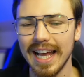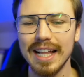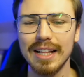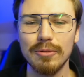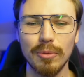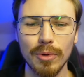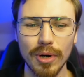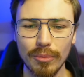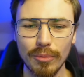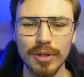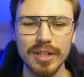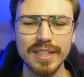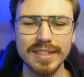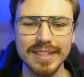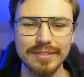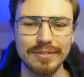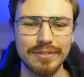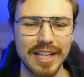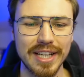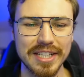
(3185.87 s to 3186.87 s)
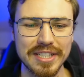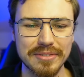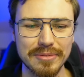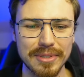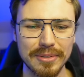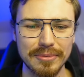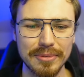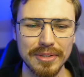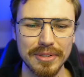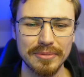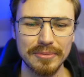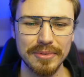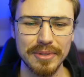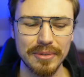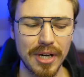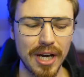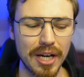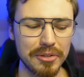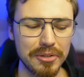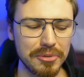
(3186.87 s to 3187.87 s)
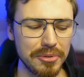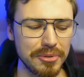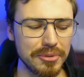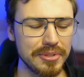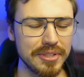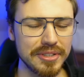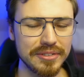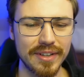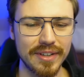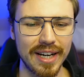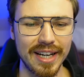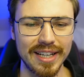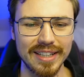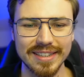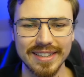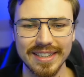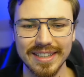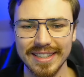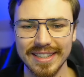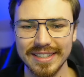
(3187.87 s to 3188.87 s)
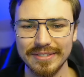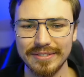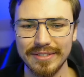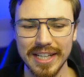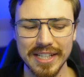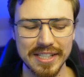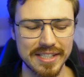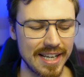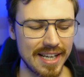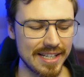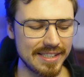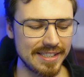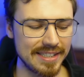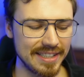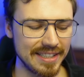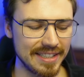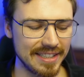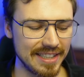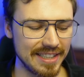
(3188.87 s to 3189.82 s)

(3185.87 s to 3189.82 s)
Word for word: Uh, what what is inflation? What, what, how do you define uh, inflation actually?